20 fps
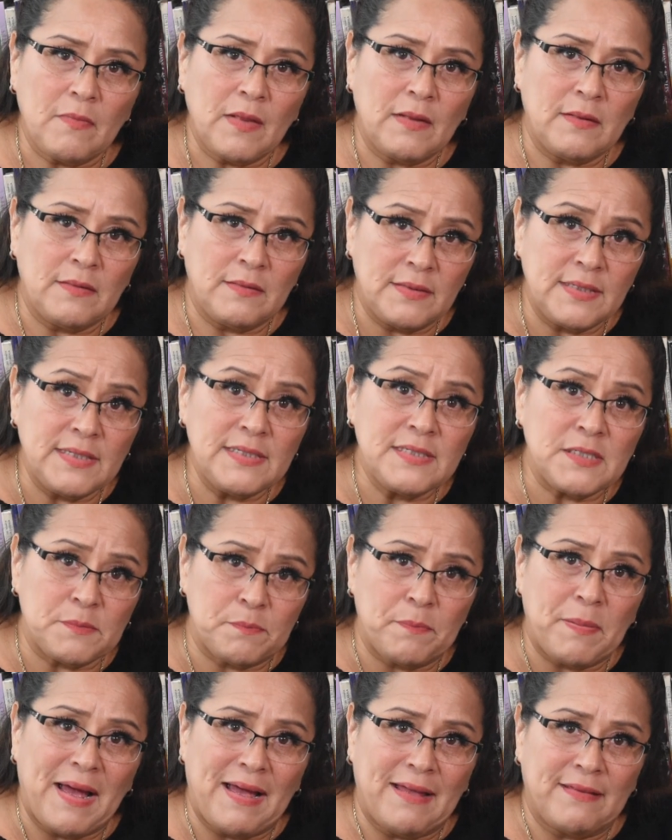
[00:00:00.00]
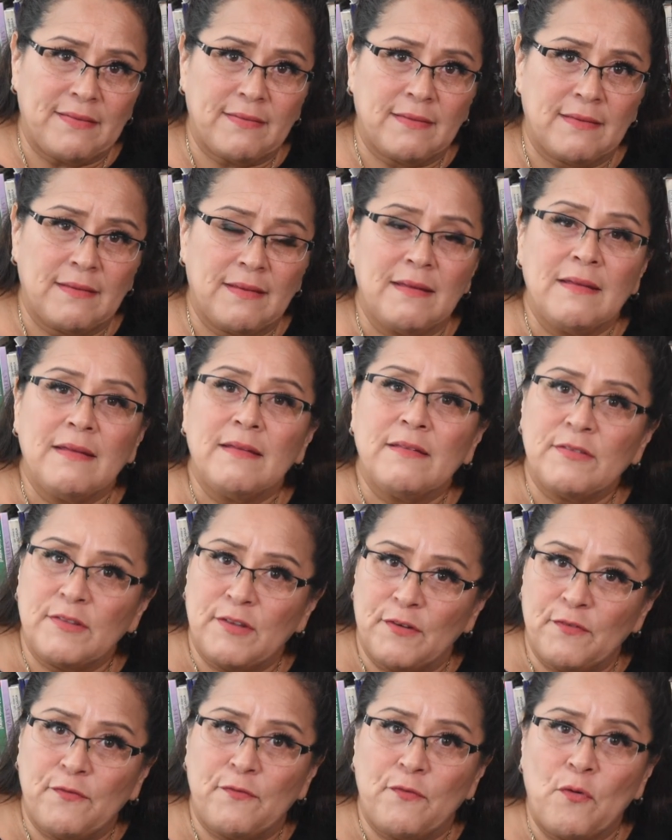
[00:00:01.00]
This path, the
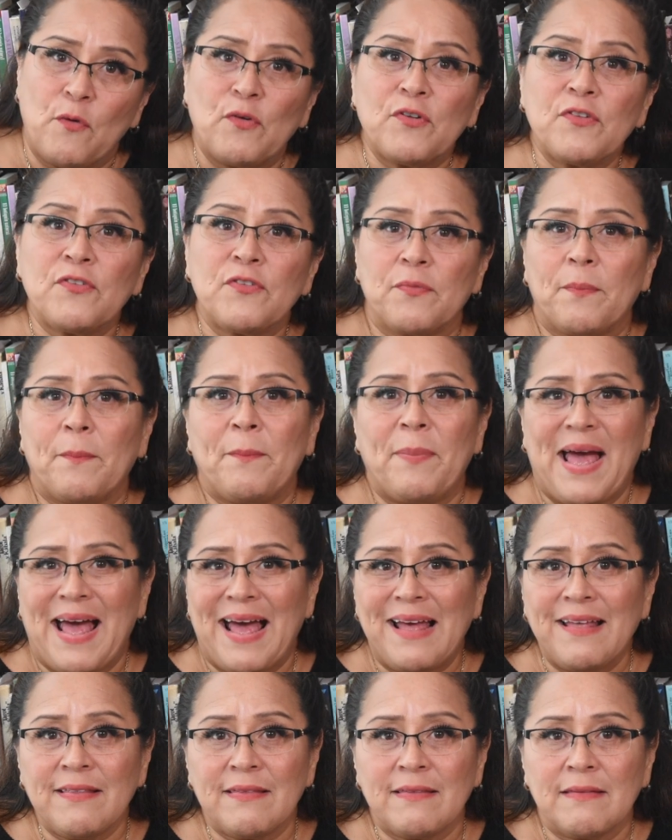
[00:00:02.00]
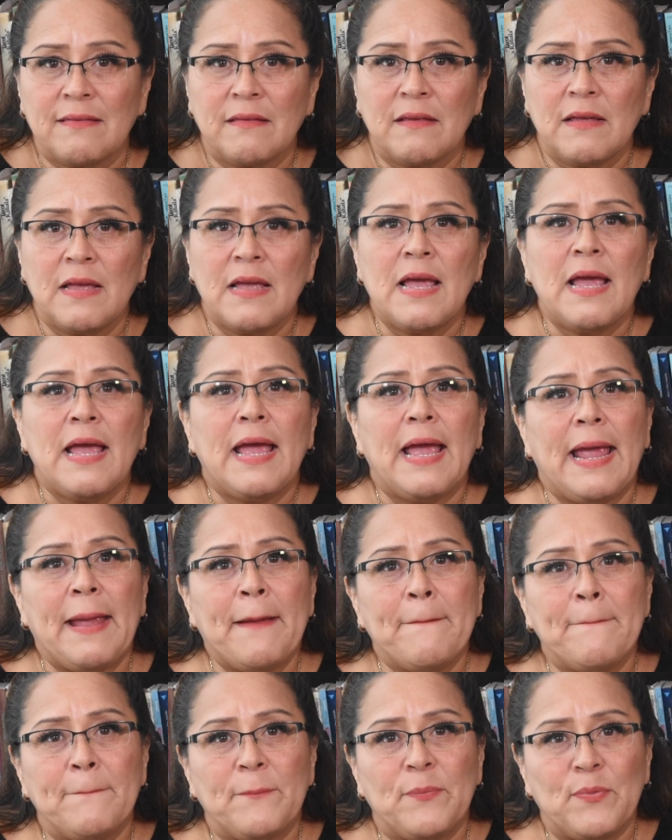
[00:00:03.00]
fourth path,
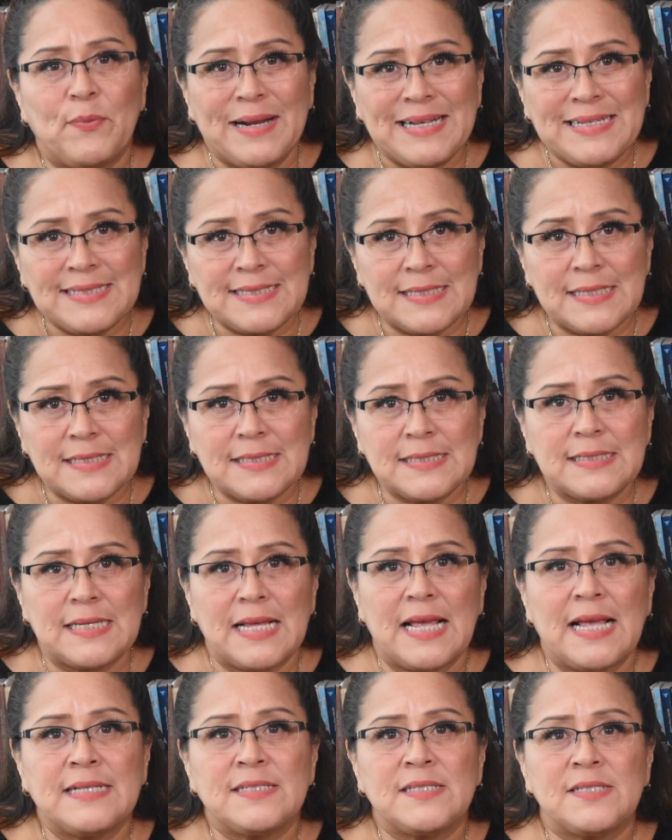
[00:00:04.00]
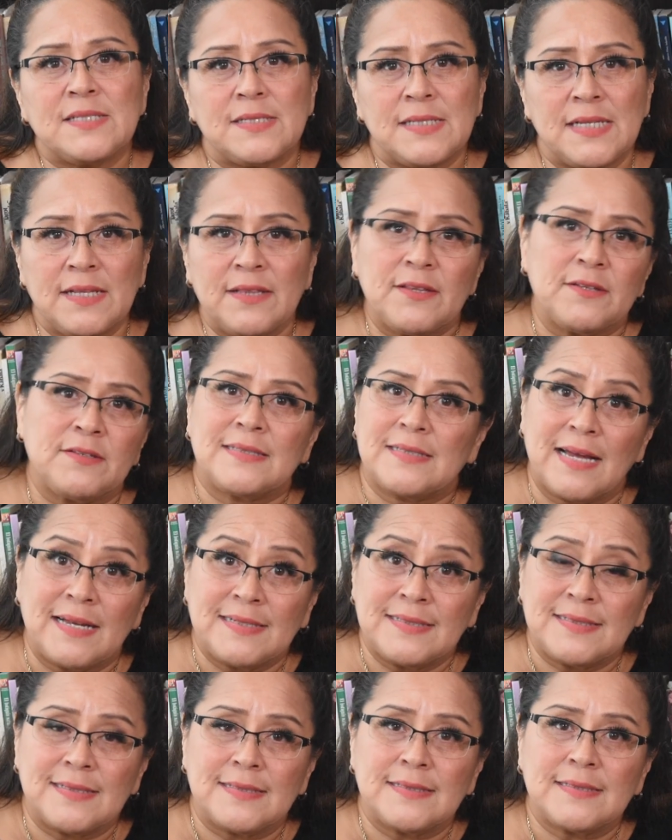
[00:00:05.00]
embraces and
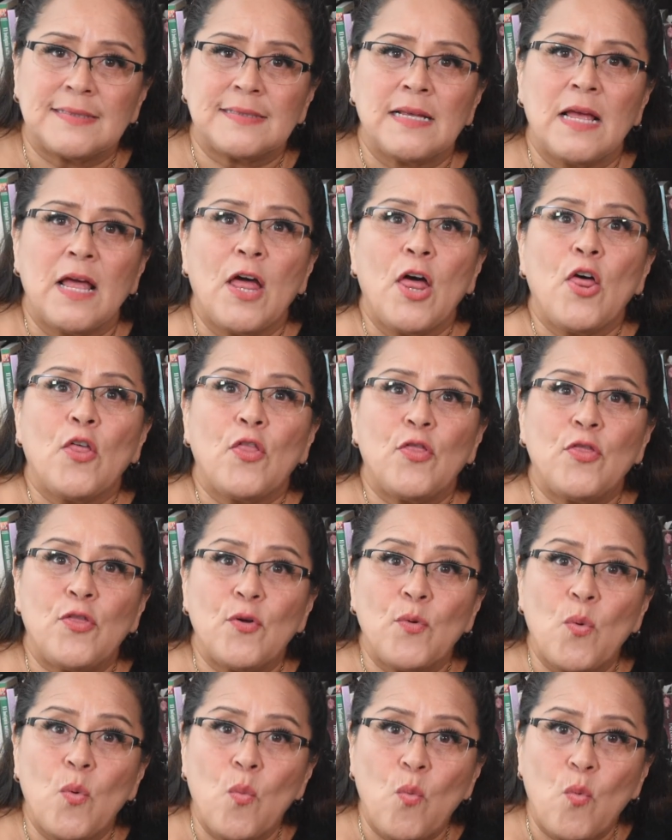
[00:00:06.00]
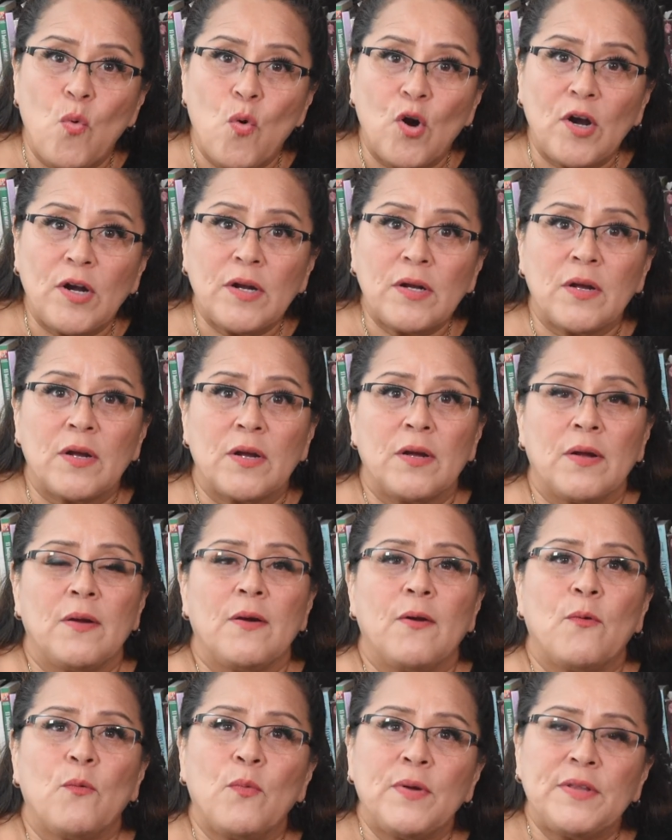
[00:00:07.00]
synthesizes the work
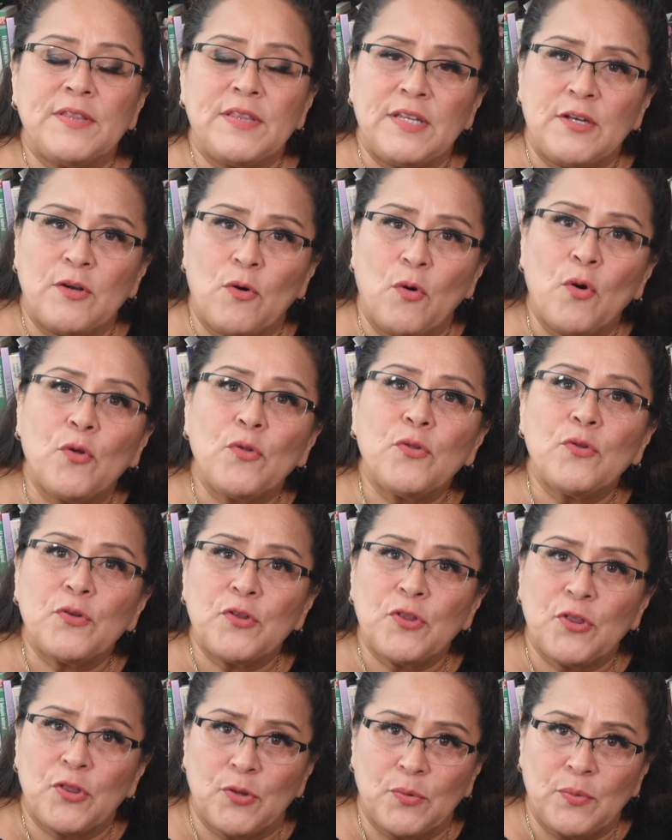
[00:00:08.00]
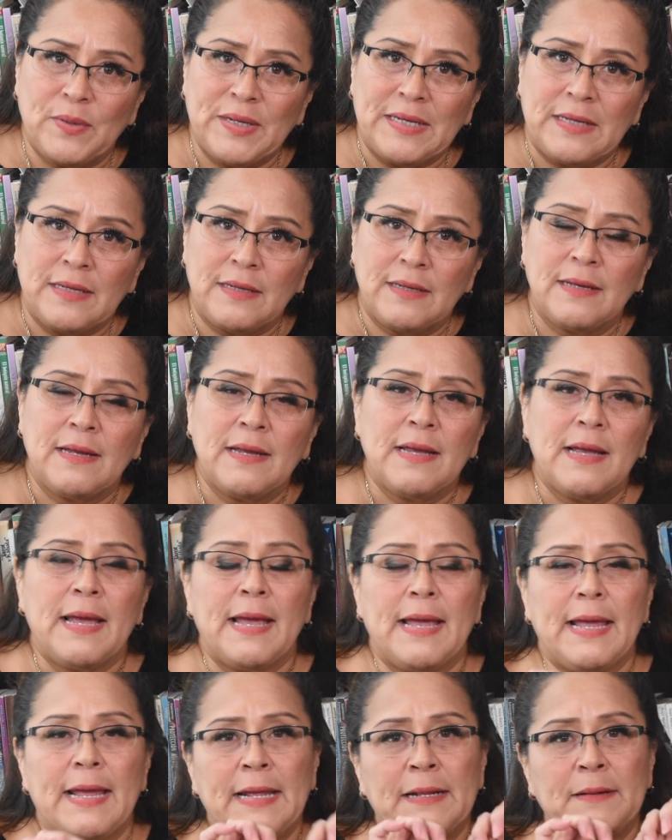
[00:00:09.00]
with the other three
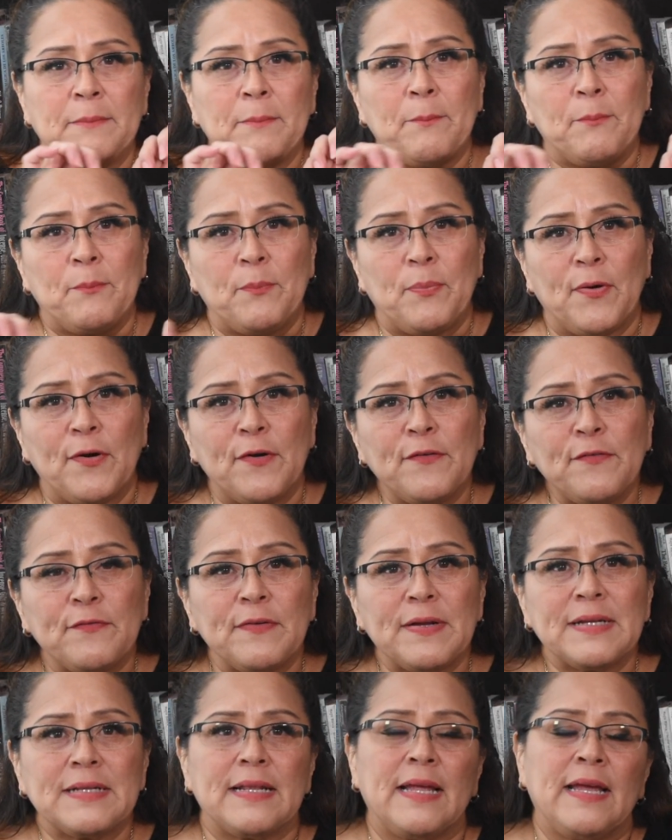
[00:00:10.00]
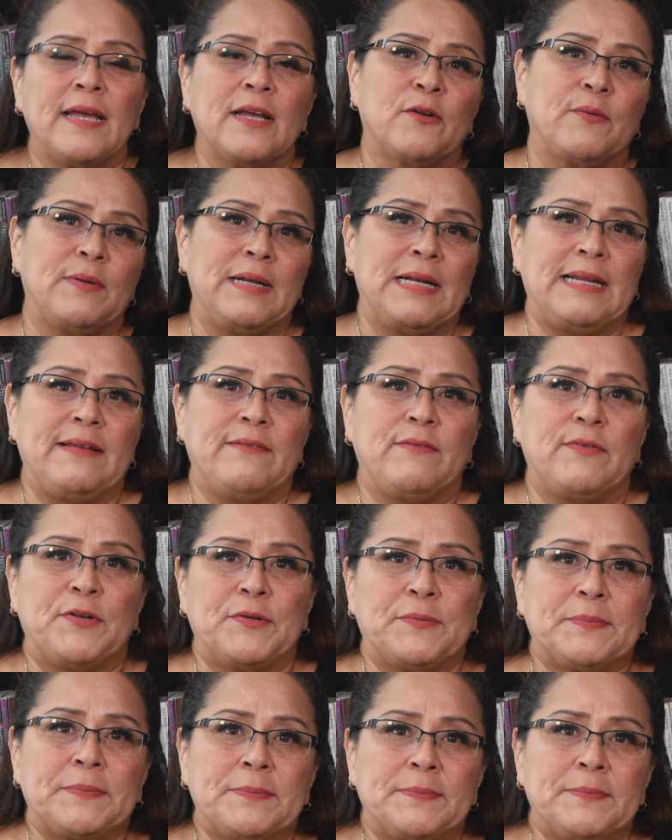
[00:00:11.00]
in perfect equilibrium.